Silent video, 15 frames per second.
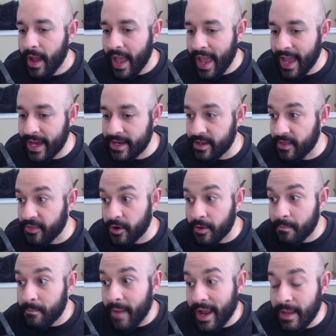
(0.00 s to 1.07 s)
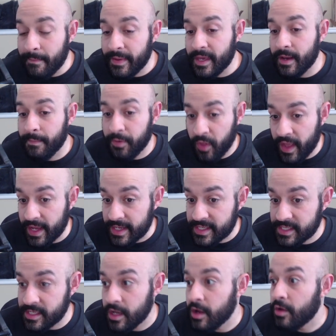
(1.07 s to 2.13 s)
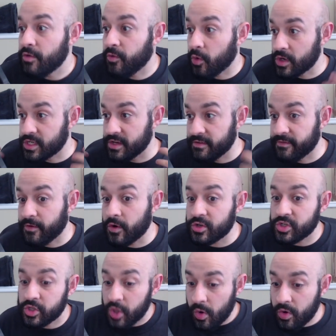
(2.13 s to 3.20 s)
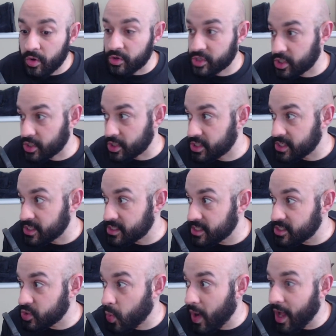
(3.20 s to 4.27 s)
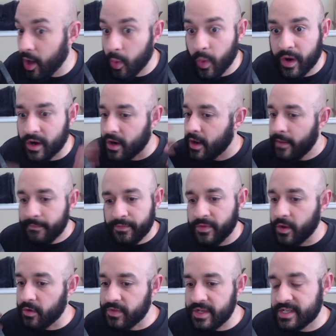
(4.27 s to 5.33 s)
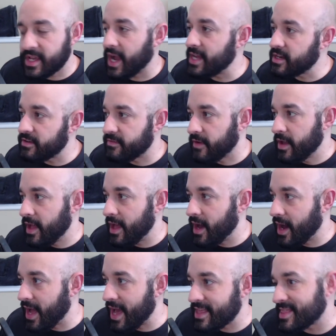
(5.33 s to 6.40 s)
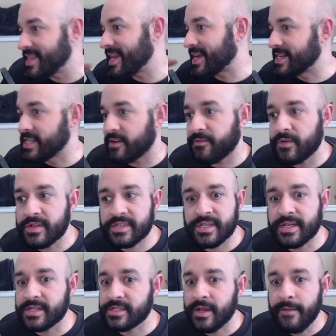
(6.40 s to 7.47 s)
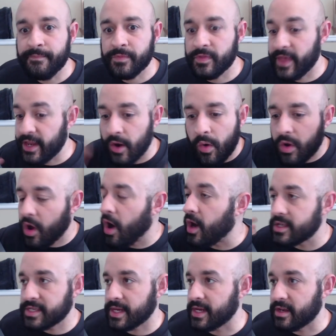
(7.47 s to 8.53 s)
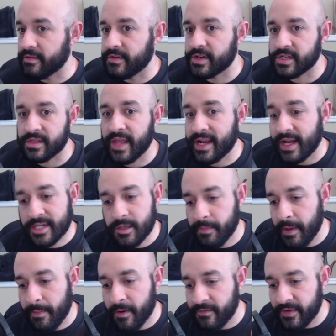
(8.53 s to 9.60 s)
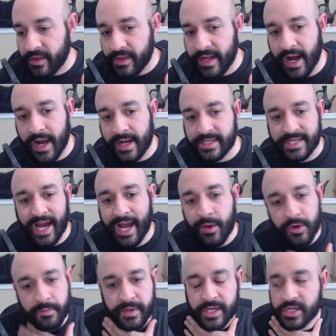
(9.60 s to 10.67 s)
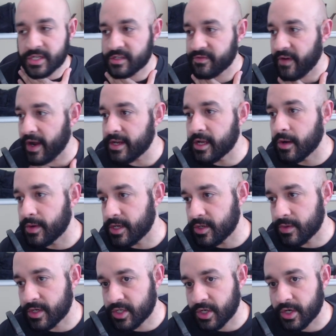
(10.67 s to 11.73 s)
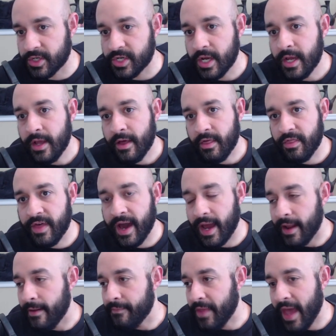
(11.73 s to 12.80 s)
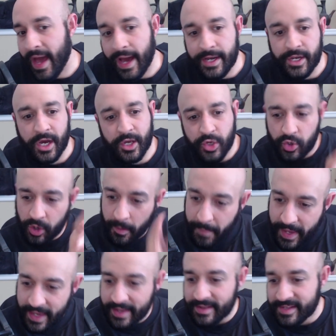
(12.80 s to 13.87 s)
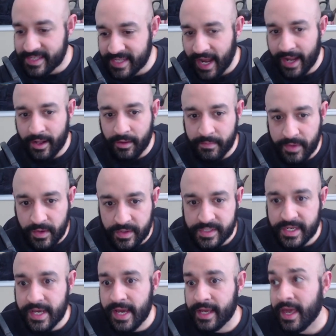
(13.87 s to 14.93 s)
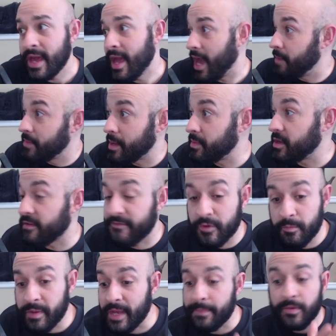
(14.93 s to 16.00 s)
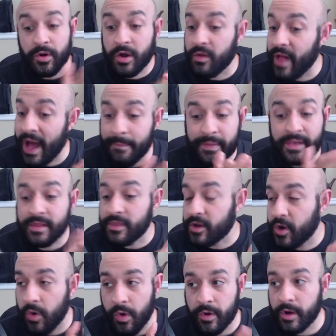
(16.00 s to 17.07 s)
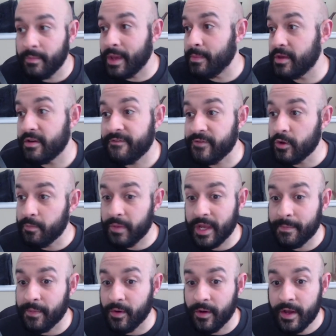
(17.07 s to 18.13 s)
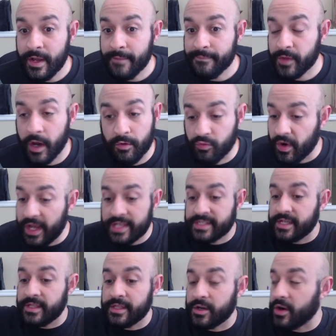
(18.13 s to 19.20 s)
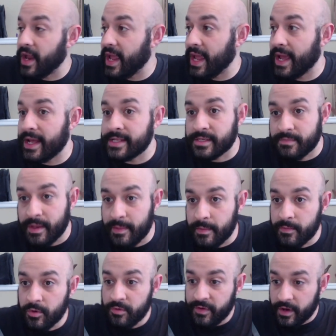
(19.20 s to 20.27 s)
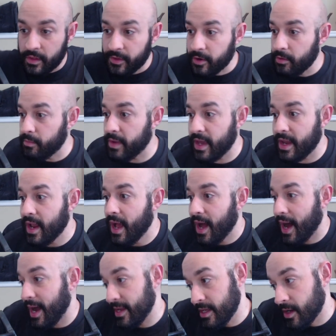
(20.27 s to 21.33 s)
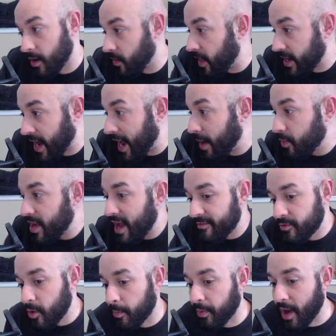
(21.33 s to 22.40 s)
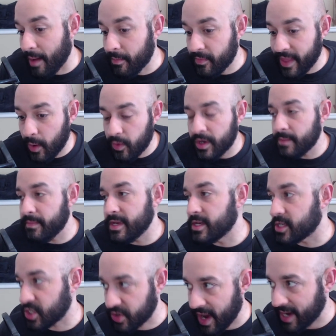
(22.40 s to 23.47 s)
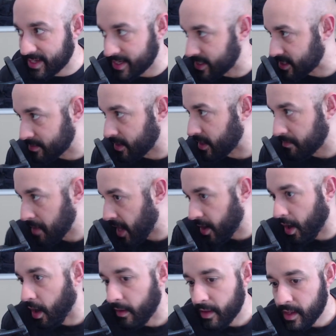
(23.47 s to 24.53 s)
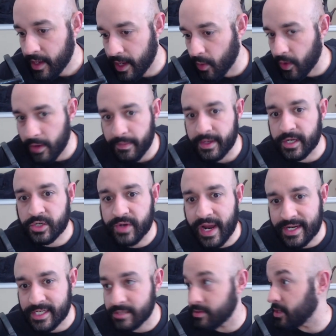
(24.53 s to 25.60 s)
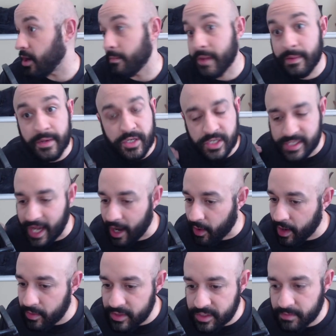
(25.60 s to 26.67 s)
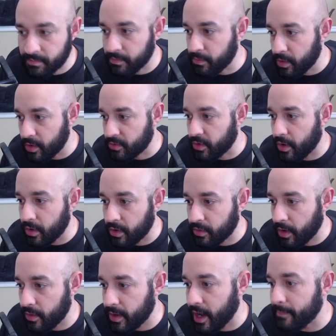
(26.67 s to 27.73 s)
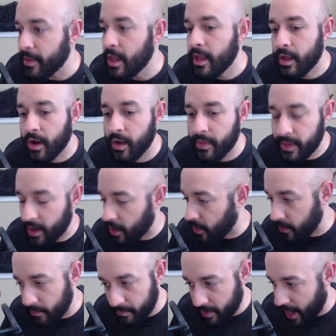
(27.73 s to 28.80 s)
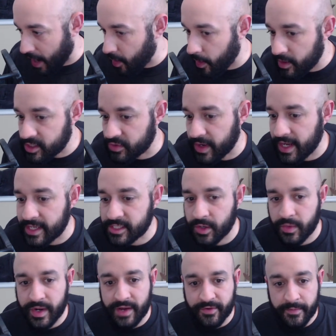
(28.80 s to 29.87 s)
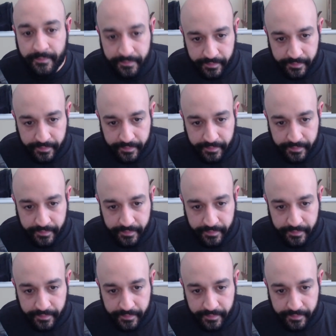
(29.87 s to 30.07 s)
And there might be a place for diverse local churches as well, where, you know, these kind of ethnic differences, they don't cause any division. Like, to be perfectly honest, I would be just fine going to a church that had European-style music and maybe a few people clapping in the corner, maybe a few people raising their hands and maybe moving a little bit. I would have no problem. That wouldn't be distracting to me at all. It wouldn't be distracting to me at all. Maybe it's just how I was grown up, you know, how I was raised or whatever.